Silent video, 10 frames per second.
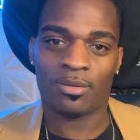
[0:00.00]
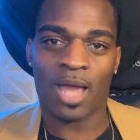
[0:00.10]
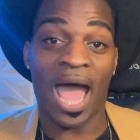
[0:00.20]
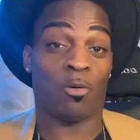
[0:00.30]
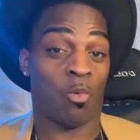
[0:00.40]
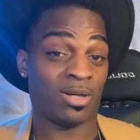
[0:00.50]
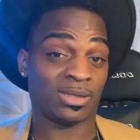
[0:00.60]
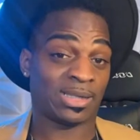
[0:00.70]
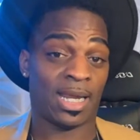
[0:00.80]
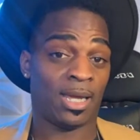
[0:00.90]
I
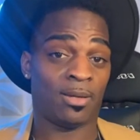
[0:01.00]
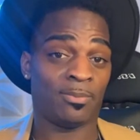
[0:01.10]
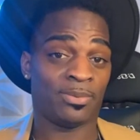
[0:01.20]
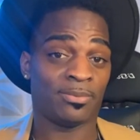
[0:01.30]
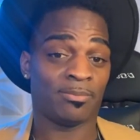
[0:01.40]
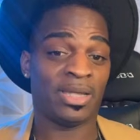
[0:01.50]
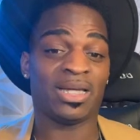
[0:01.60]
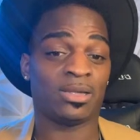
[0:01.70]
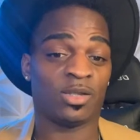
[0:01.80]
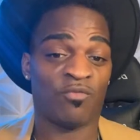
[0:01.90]
wants to help
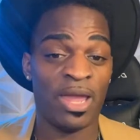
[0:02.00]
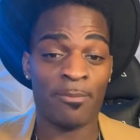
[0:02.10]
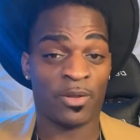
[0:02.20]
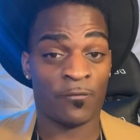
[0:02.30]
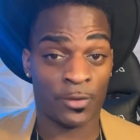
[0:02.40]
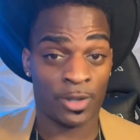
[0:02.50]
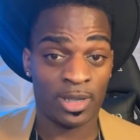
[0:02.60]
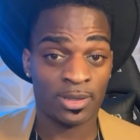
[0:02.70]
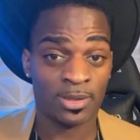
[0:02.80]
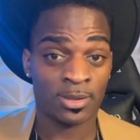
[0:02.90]
because his family free,
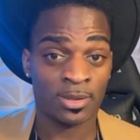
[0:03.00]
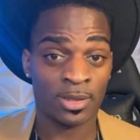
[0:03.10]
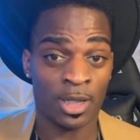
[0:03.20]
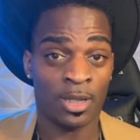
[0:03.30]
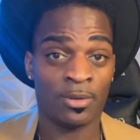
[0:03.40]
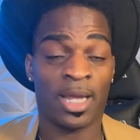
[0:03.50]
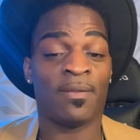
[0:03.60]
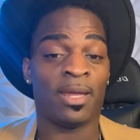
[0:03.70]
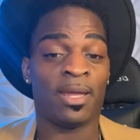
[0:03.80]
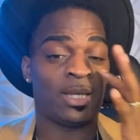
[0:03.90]
you know, and
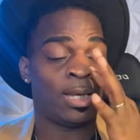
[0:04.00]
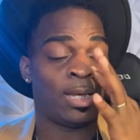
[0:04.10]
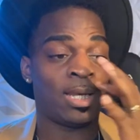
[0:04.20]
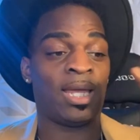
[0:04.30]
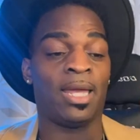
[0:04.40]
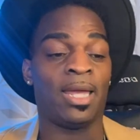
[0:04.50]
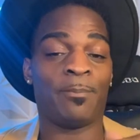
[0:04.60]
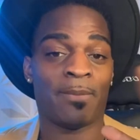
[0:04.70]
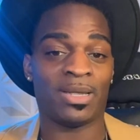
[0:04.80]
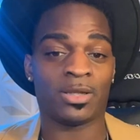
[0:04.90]
they
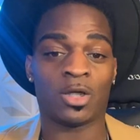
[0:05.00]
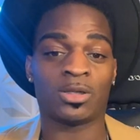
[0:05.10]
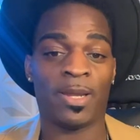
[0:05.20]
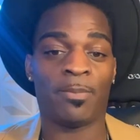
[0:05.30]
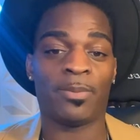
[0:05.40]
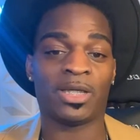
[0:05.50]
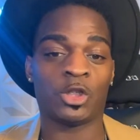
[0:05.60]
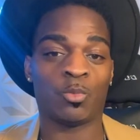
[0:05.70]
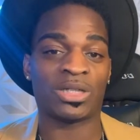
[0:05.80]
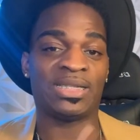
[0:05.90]
implemented those people
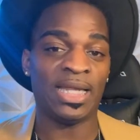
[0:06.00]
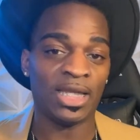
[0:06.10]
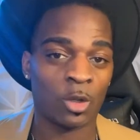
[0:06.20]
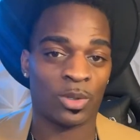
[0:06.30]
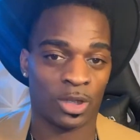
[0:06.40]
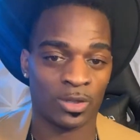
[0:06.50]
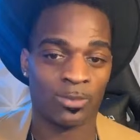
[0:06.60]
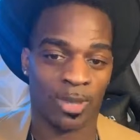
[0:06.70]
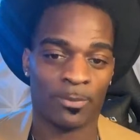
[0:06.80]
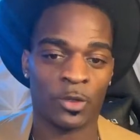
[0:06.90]
because you were dealing with
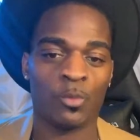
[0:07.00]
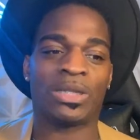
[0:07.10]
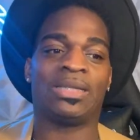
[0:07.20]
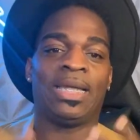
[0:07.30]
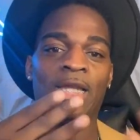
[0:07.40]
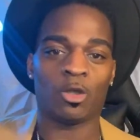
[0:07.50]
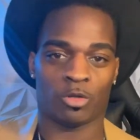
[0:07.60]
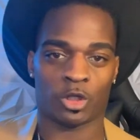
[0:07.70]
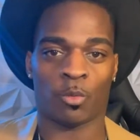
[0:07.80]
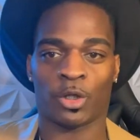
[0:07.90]
those people. You were dealing
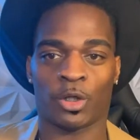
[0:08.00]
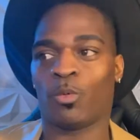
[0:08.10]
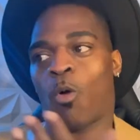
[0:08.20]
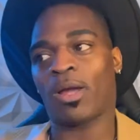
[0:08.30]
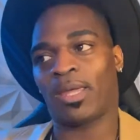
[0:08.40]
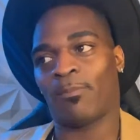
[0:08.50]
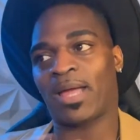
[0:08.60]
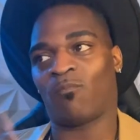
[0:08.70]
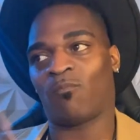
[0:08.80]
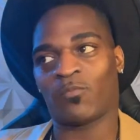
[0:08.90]
with Tory. You were walking
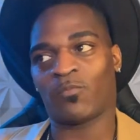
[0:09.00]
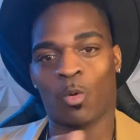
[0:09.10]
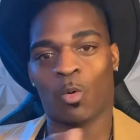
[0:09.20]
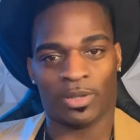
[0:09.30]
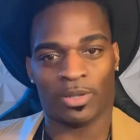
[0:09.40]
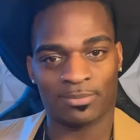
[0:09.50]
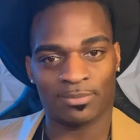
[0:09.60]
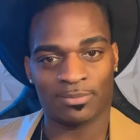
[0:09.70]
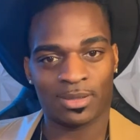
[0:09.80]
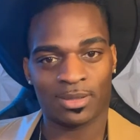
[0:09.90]
back and forth to court with him.
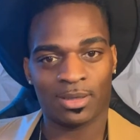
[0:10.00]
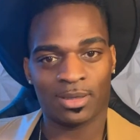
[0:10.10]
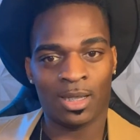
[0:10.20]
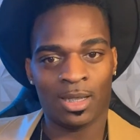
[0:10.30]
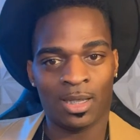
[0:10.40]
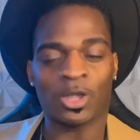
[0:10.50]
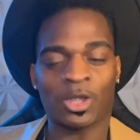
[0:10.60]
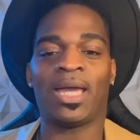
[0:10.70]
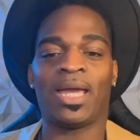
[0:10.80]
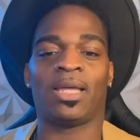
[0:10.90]
So
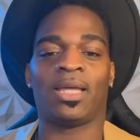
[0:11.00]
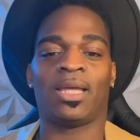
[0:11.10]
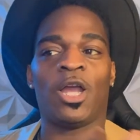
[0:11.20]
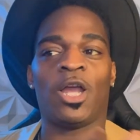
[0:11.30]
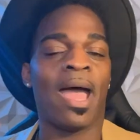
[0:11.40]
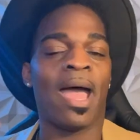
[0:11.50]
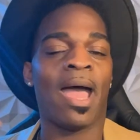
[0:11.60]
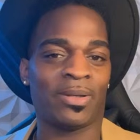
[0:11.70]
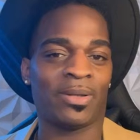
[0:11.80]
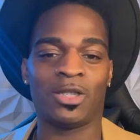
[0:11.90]
that they're not
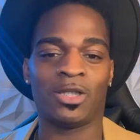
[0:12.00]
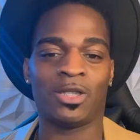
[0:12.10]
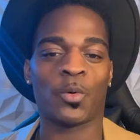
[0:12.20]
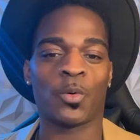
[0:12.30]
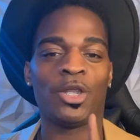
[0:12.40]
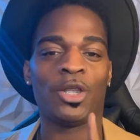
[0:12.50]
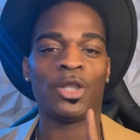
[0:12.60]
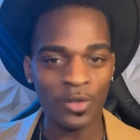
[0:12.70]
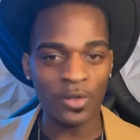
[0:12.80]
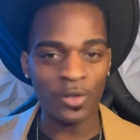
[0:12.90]
implementing Tory.
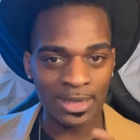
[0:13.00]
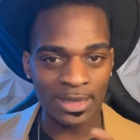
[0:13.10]
You did.